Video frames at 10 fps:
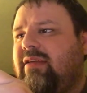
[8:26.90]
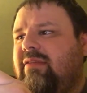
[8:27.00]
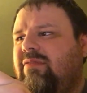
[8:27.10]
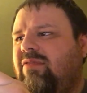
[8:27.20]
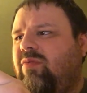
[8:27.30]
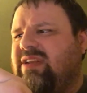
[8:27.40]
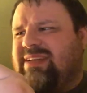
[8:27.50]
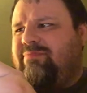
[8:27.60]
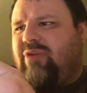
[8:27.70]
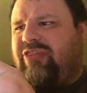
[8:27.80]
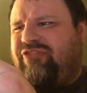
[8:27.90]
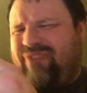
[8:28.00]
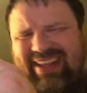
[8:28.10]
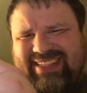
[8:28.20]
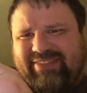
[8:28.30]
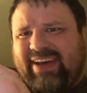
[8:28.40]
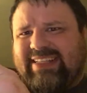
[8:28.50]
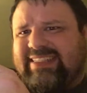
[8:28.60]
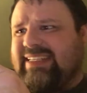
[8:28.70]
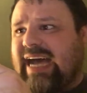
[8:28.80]
What has it brought the rest of
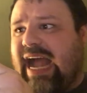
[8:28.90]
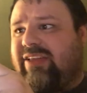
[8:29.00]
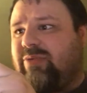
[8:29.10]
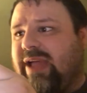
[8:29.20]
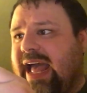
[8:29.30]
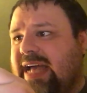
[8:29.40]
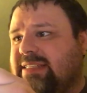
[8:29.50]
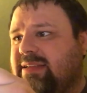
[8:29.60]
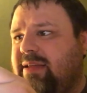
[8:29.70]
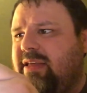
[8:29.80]
us? Islandwy asked.